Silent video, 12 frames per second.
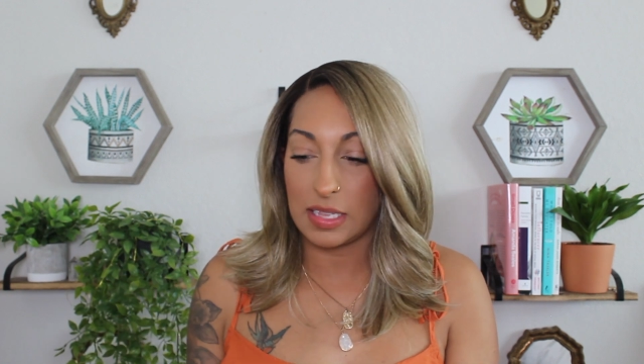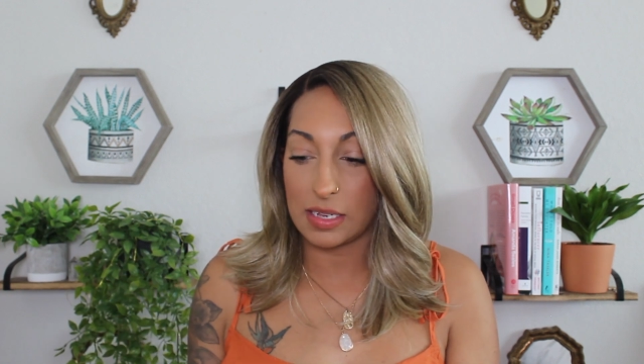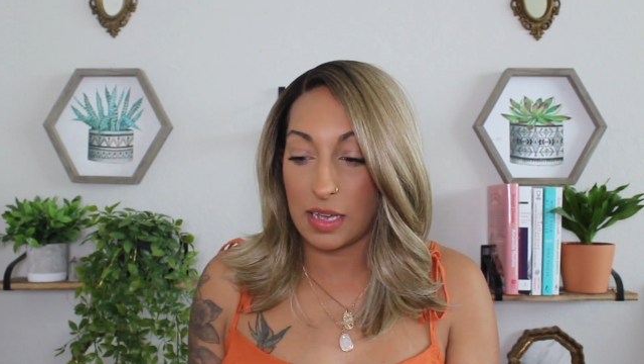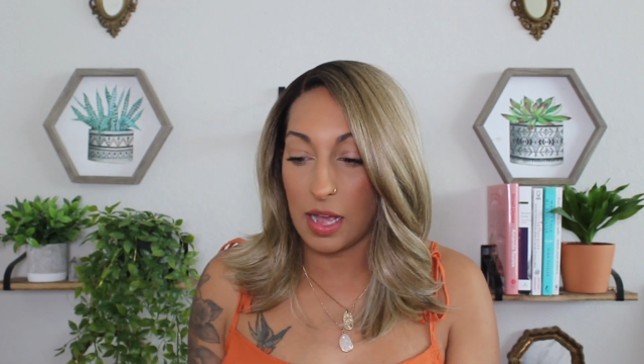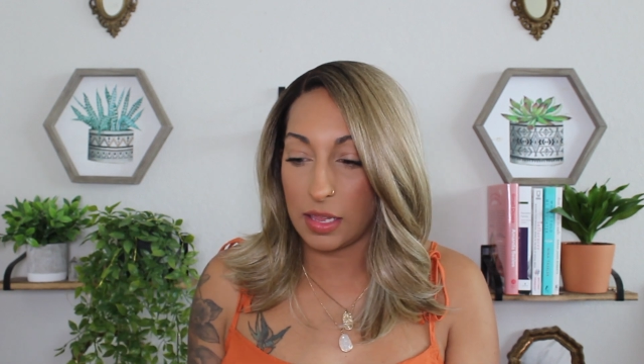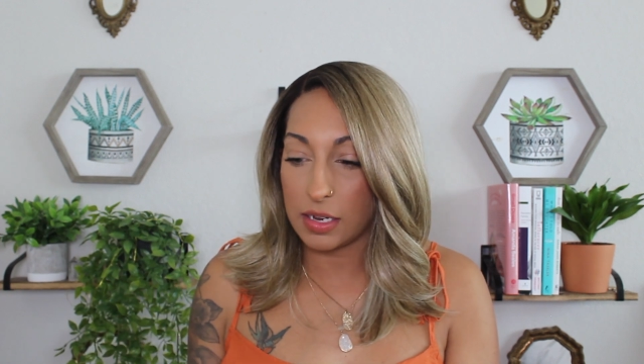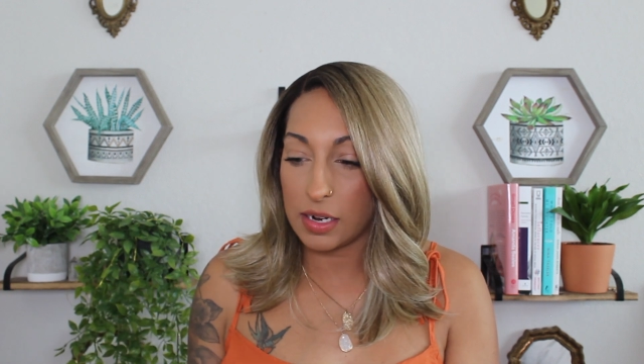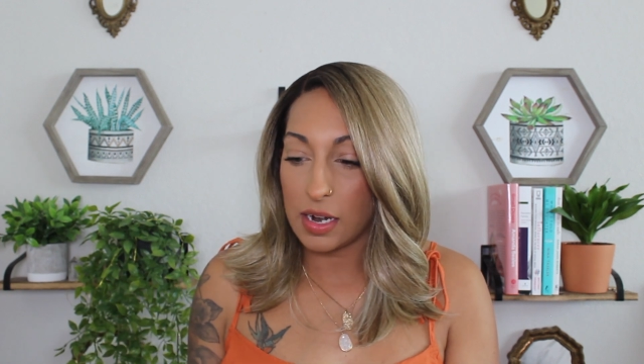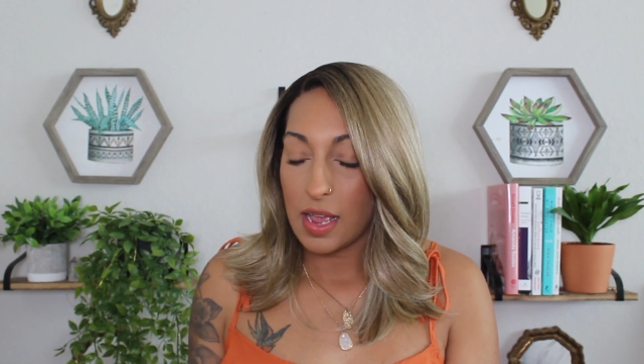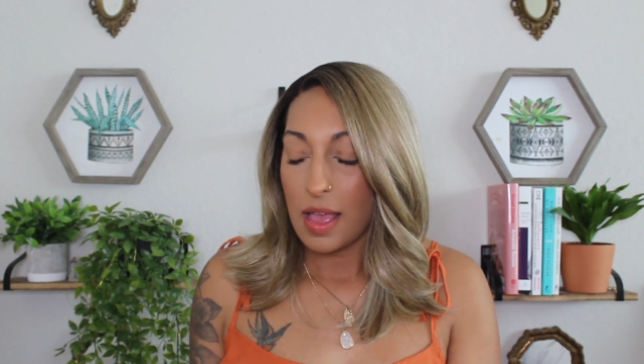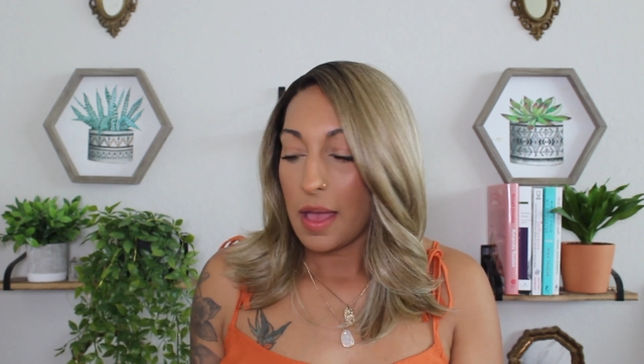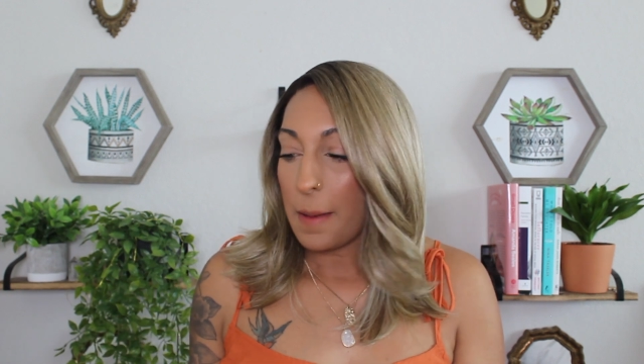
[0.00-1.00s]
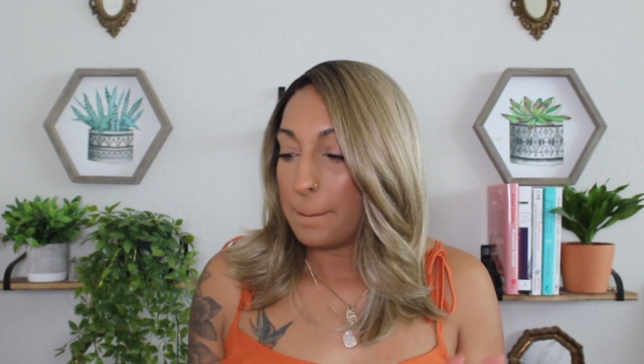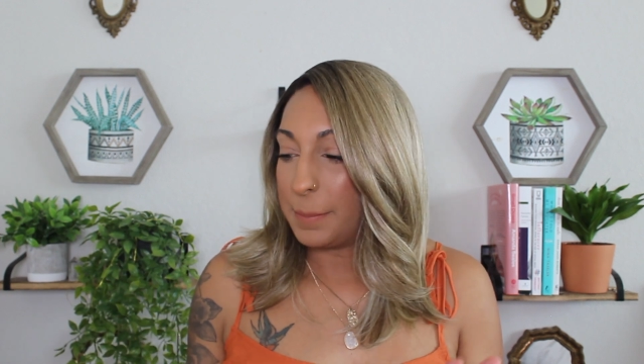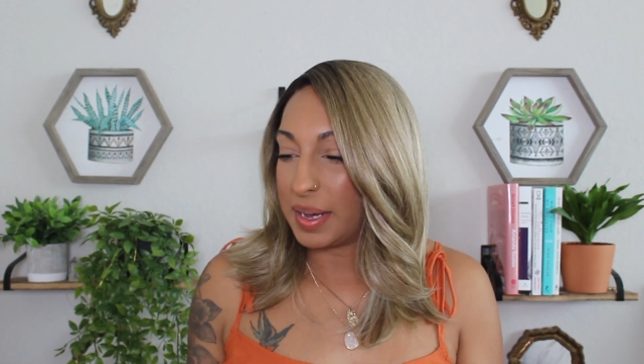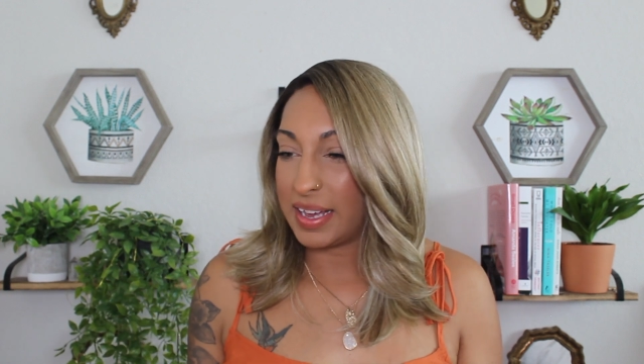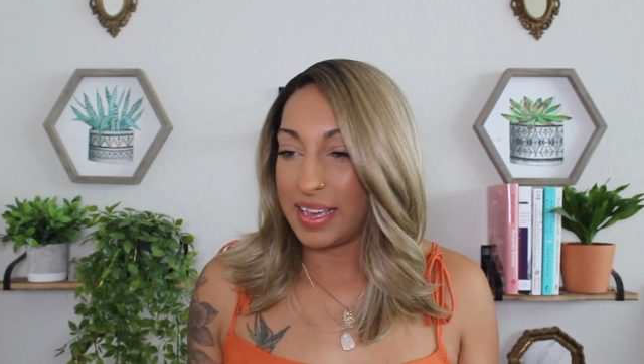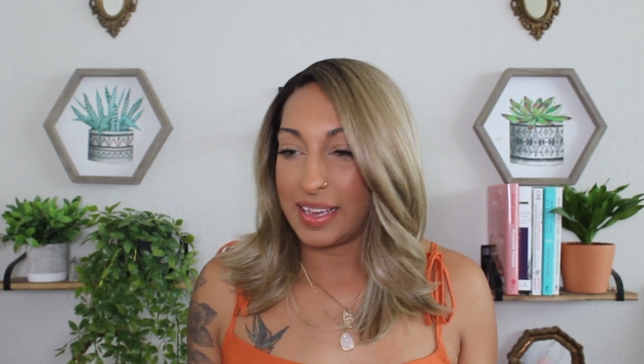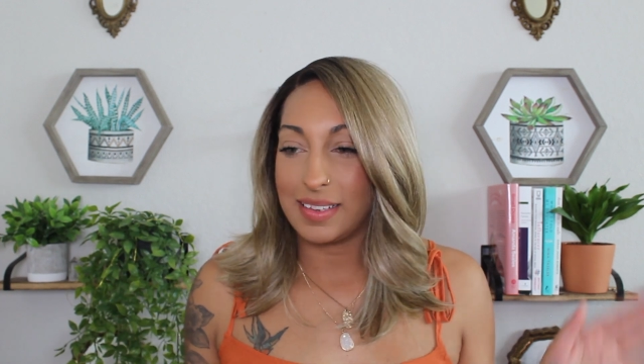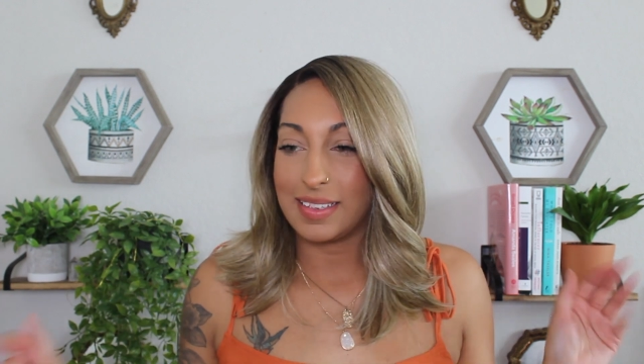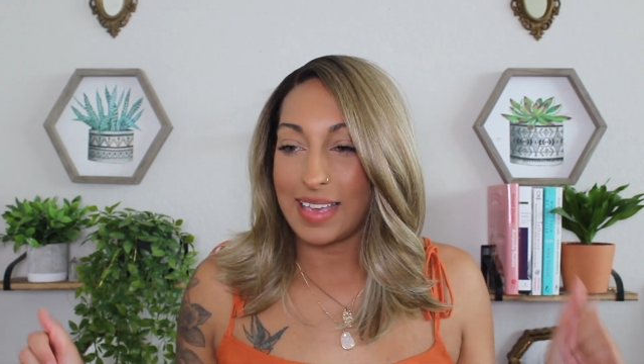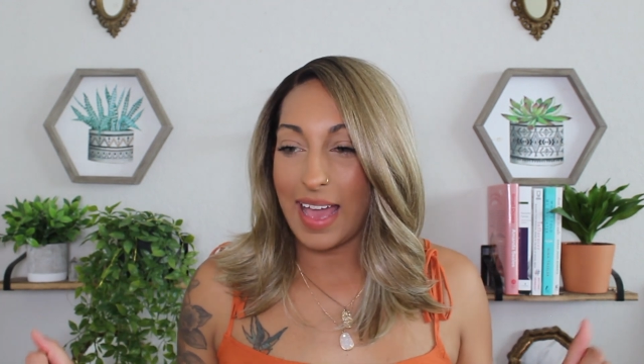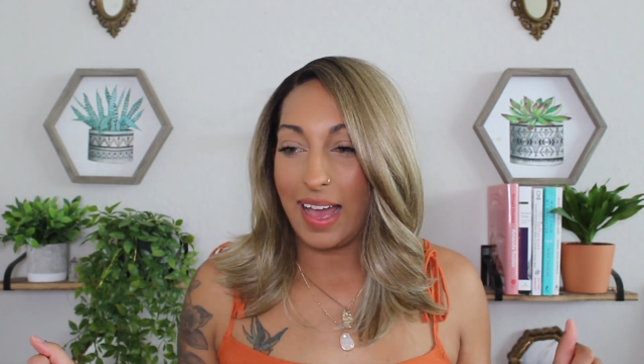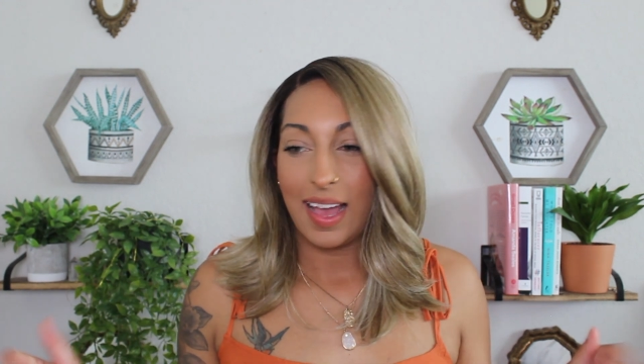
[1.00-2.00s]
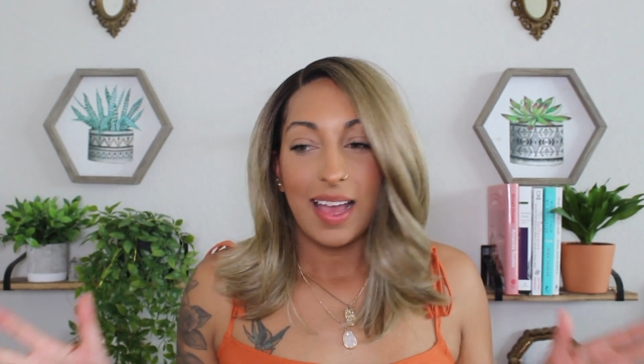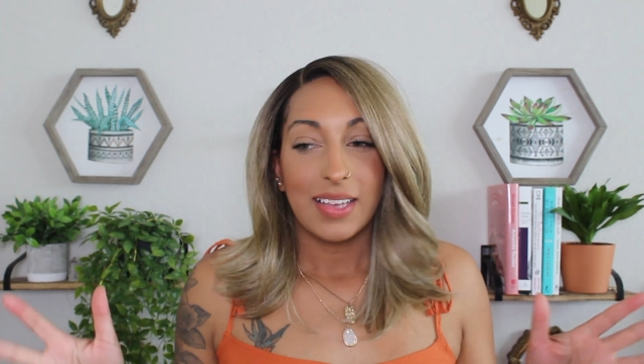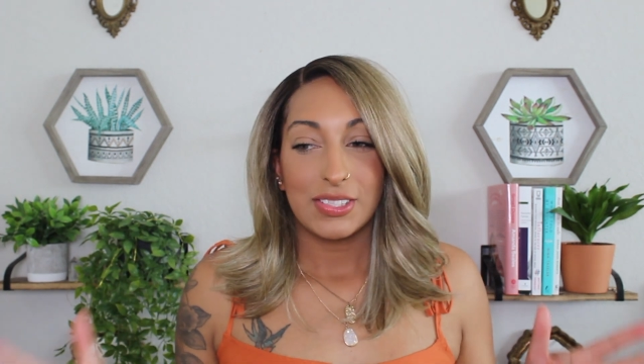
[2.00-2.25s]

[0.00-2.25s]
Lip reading: of the color, but yeah.